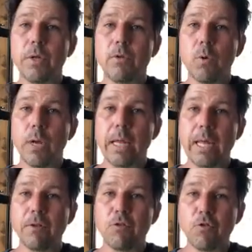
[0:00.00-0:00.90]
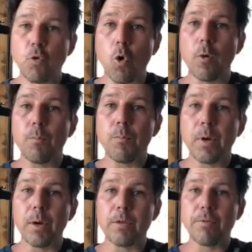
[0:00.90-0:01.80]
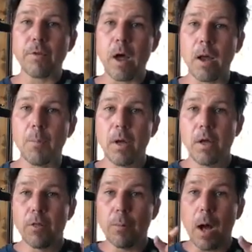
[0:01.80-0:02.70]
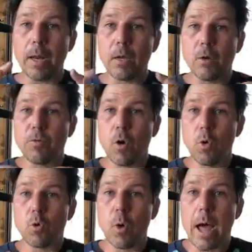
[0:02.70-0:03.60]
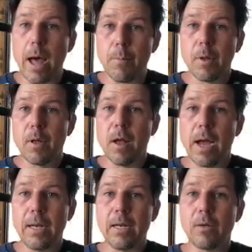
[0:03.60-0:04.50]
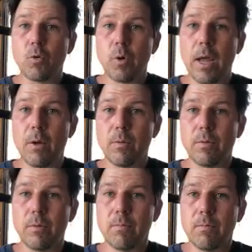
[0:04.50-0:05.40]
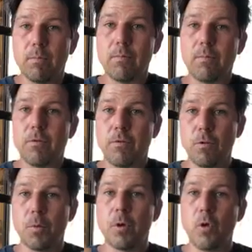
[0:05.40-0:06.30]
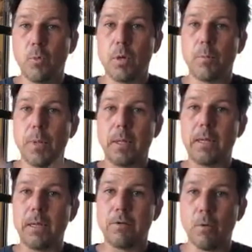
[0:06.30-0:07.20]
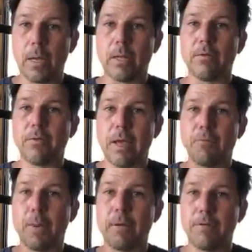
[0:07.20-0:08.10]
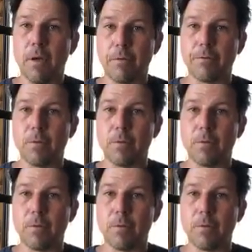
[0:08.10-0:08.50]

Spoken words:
we do it in short periods of time, the body goes, oh crap, I need to create superhuman ability so I can save myself.